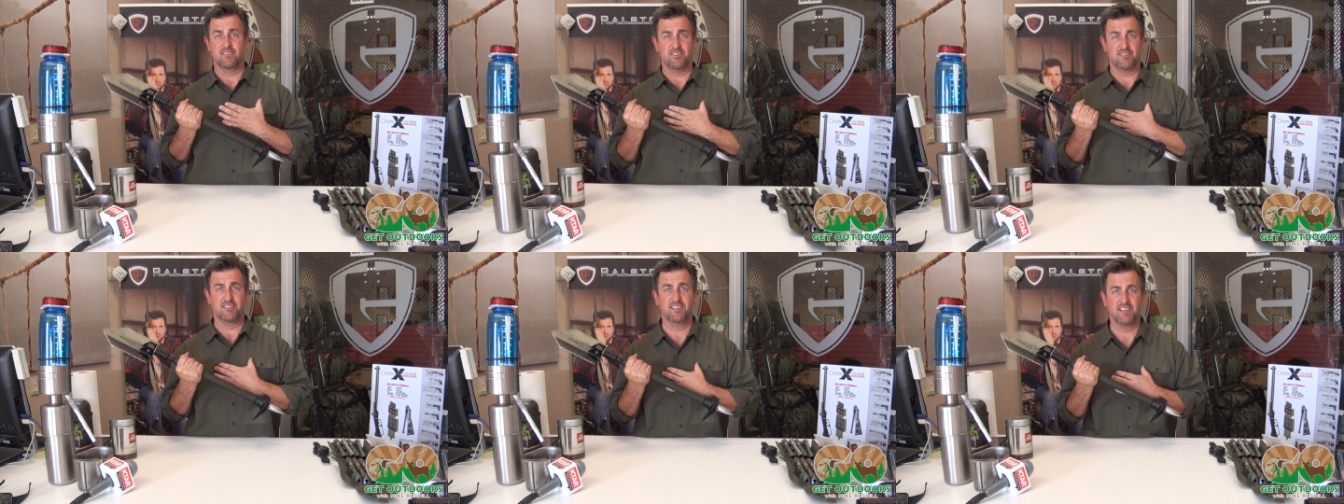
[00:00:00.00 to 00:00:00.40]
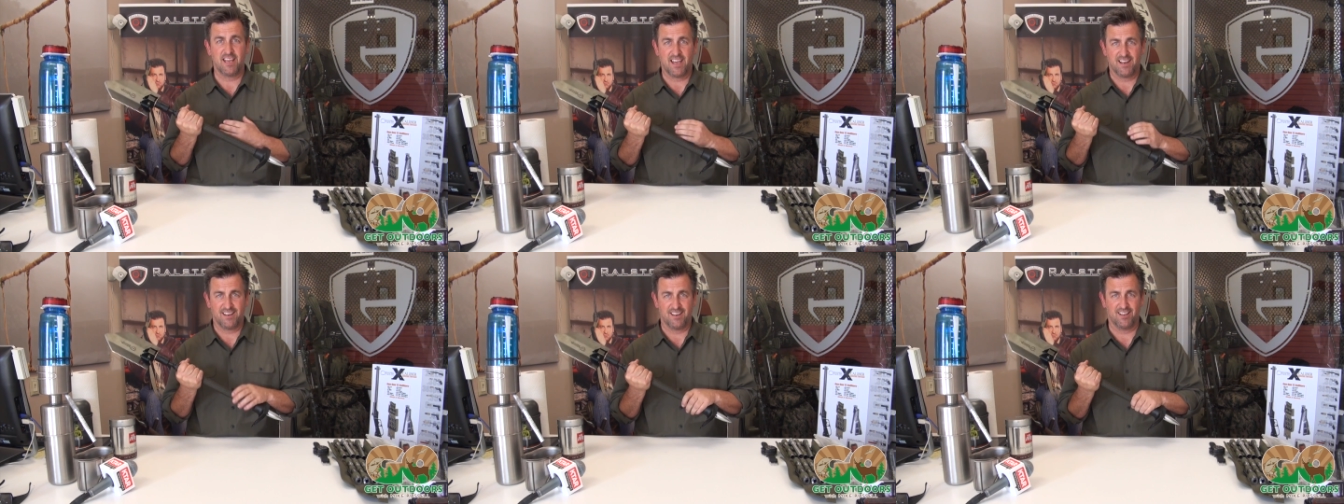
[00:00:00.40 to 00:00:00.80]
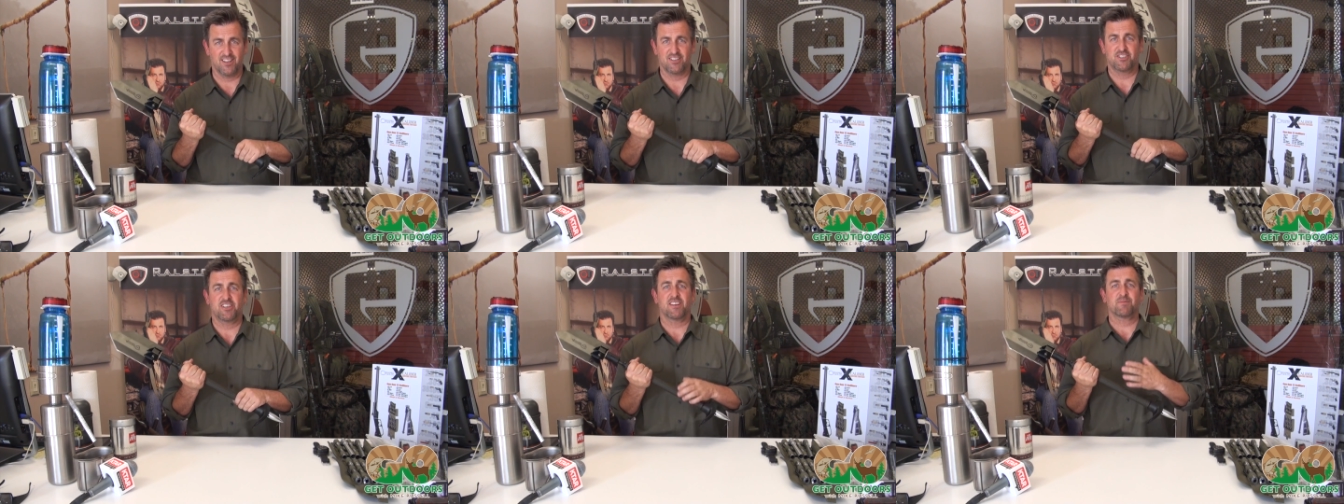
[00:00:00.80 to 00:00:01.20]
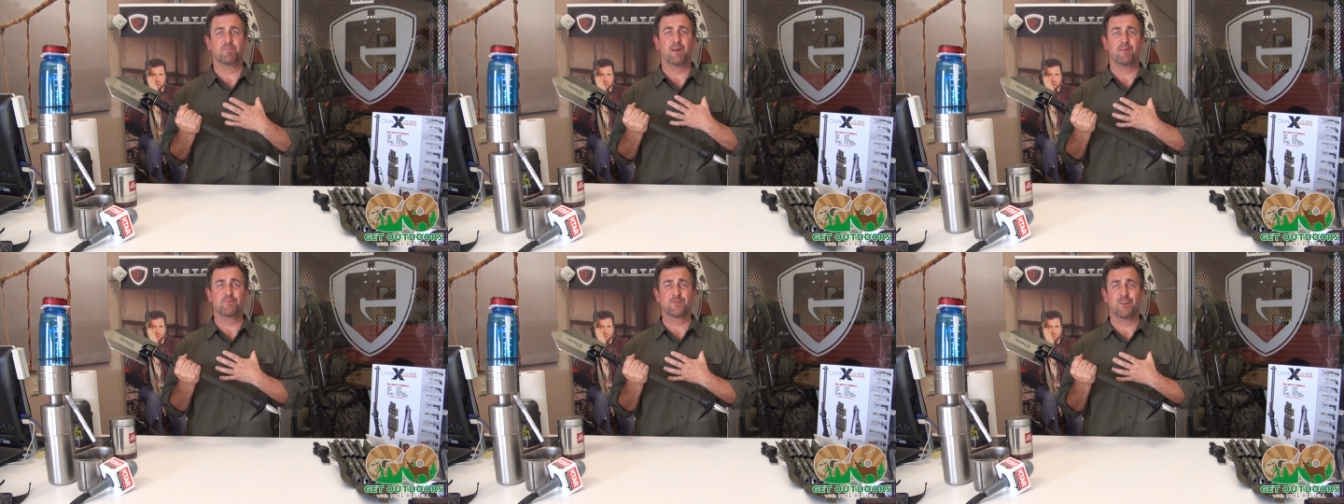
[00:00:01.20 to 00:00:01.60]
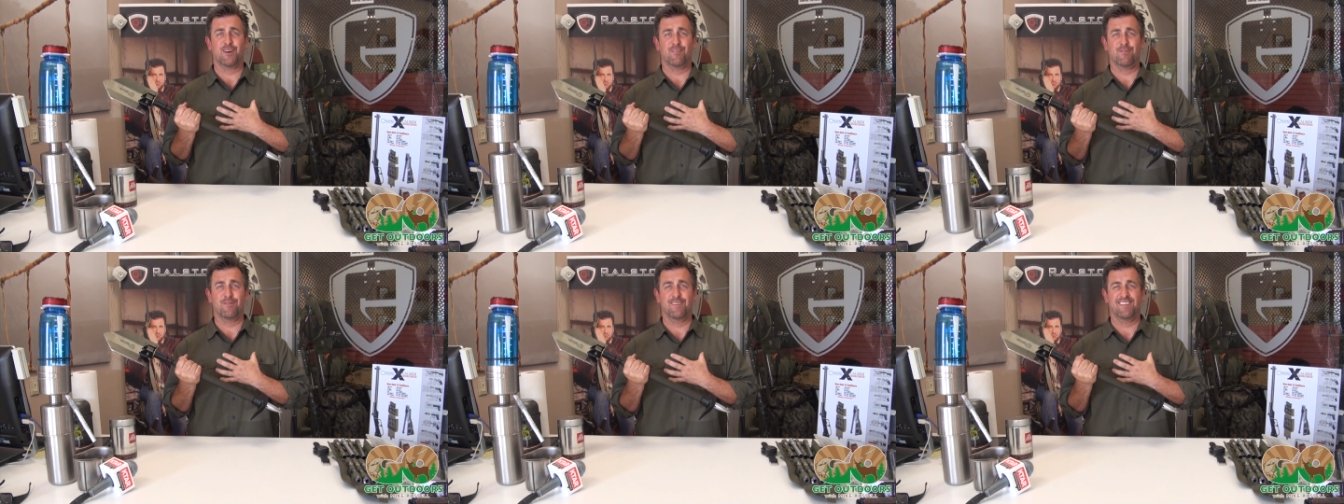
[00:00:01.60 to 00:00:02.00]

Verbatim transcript: Did you see that? The chest pops off.